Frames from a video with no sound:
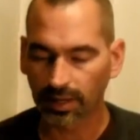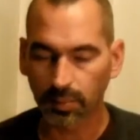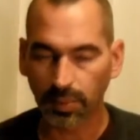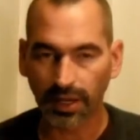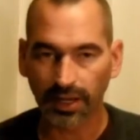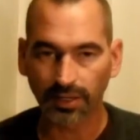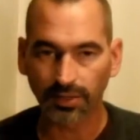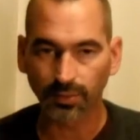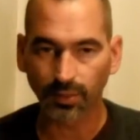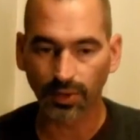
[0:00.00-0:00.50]
had a
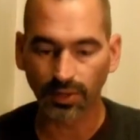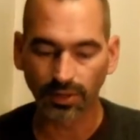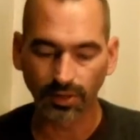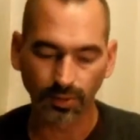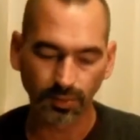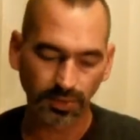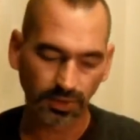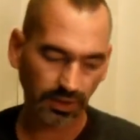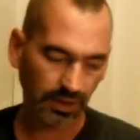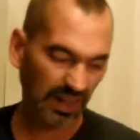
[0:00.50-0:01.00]
package
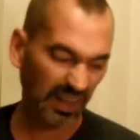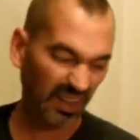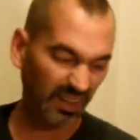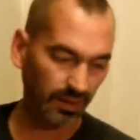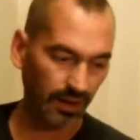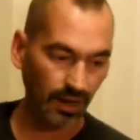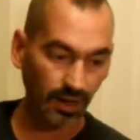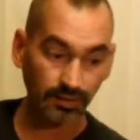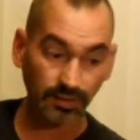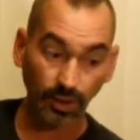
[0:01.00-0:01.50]
waiting on me.
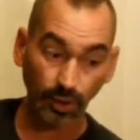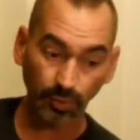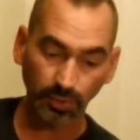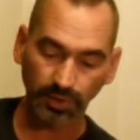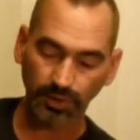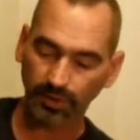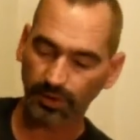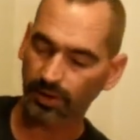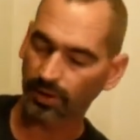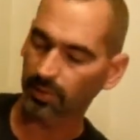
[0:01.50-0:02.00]
I was
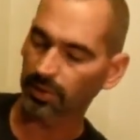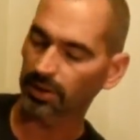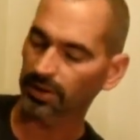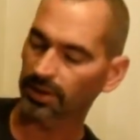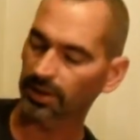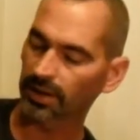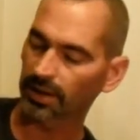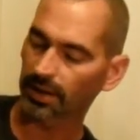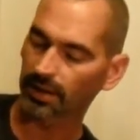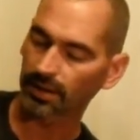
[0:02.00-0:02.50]
hoping it'd come
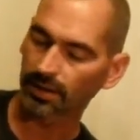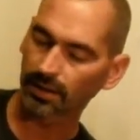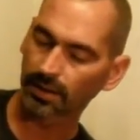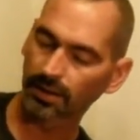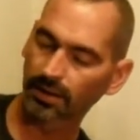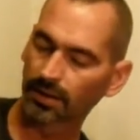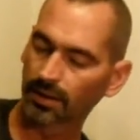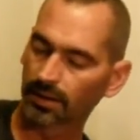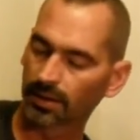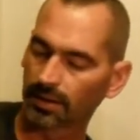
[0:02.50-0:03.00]
in today,
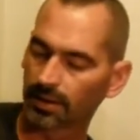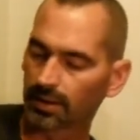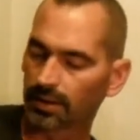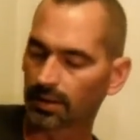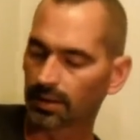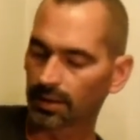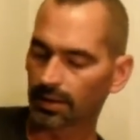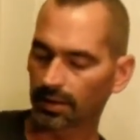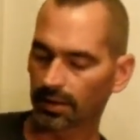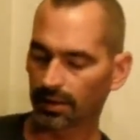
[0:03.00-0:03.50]

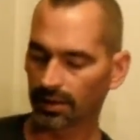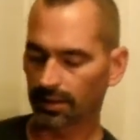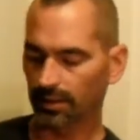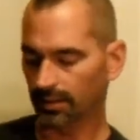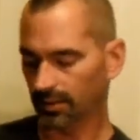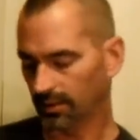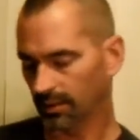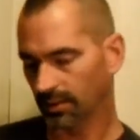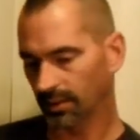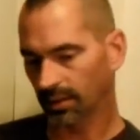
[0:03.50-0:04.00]

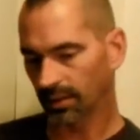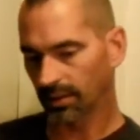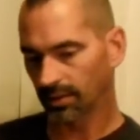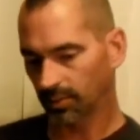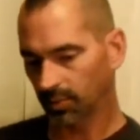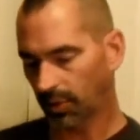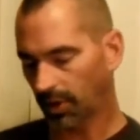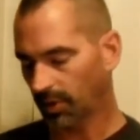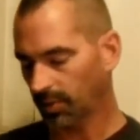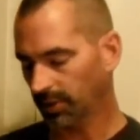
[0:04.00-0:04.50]
and
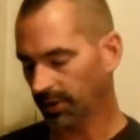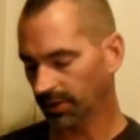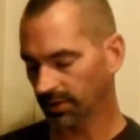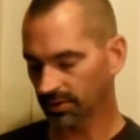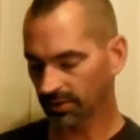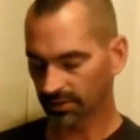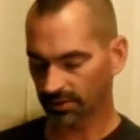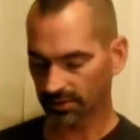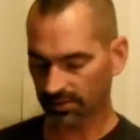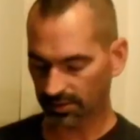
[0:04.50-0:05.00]
you probably
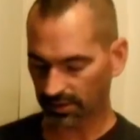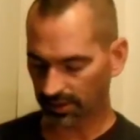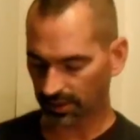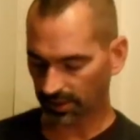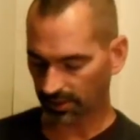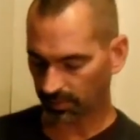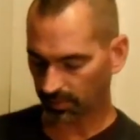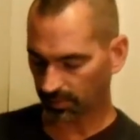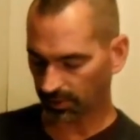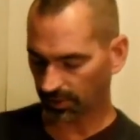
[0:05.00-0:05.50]
can
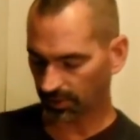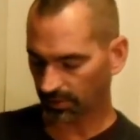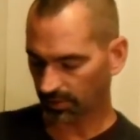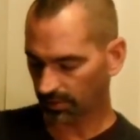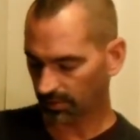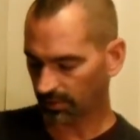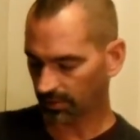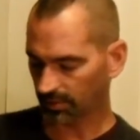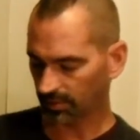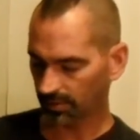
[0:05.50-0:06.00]
see it, but
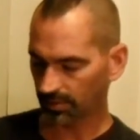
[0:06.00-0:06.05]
